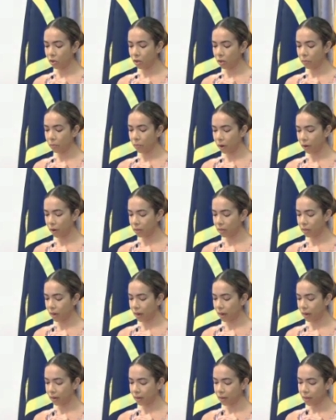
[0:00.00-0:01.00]

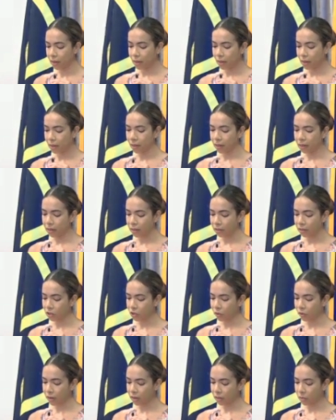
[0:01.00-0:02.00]
Apartheid that
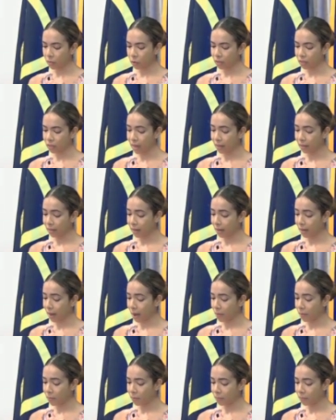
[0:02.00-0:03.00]
illustrated the mortality
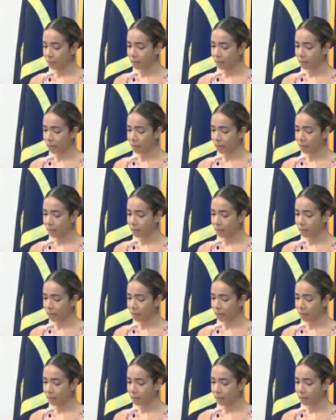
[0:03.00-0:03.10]
gap.